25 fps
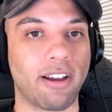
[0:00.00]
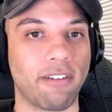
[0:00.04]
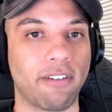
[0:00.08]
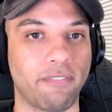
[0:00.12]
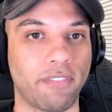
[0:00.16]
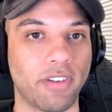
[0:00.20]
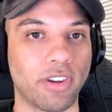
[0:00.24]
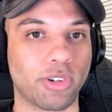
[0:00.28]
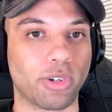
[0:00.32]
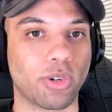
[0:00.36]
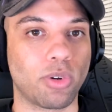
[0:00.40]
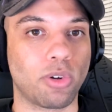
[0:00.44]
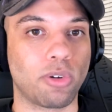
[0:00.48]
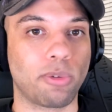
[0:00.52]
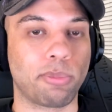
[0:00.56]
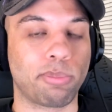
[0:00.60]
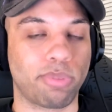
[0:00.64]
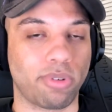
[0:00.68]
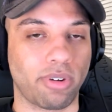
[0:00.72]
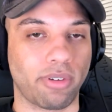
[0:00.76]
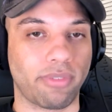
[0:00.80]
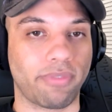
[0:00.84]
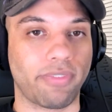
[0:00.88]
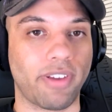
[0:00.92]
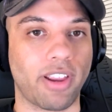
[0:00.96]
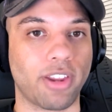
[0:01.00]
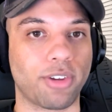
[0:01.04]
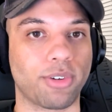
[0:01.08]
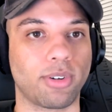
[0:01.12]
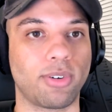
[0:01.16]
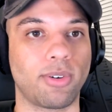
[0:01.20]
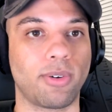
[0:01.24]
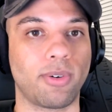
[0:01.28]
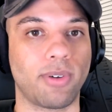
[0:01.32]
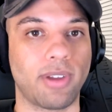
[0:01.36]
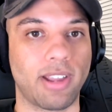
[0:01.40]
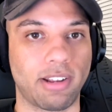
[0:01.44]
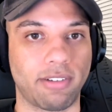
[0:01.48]
official
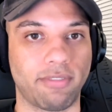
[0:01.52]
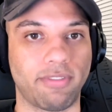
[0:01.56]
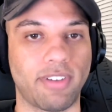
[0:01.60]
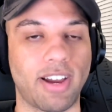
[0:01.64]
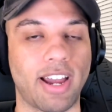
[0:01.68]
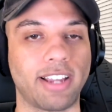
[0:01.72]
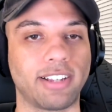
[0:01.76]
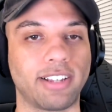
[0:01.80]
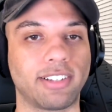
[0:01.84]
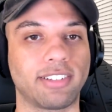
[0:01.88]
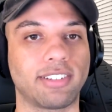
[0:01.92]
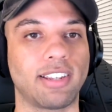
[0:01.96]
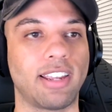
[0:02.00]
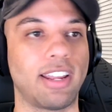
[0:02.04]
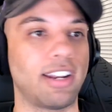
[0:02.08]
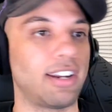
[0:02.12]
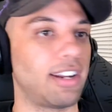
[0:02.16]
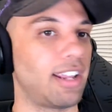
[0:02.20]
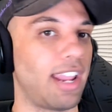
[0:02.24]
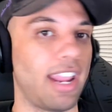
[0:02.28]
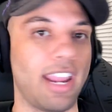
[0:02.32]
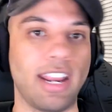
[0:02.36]
professional advice in